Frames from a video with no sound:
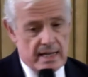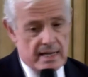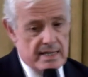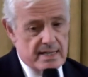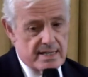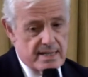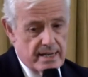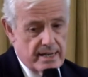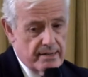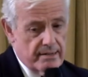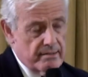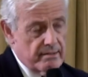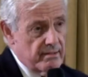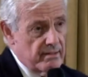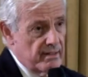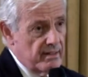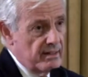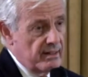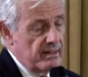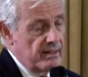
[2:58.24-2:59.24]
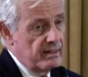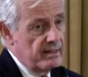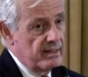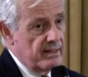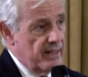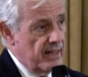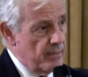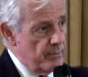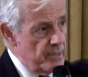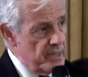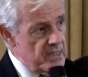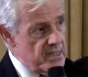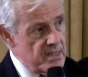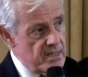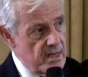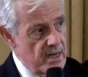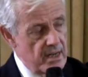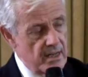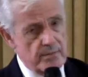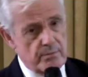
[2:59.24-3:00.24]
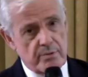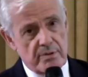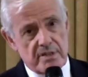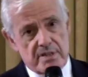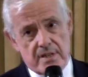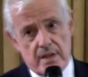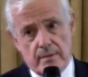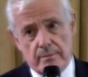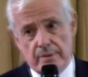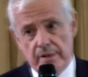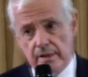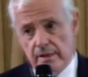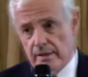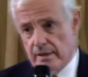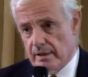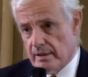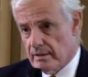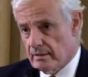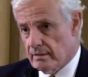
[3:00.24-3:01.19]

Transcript: So let me start with something that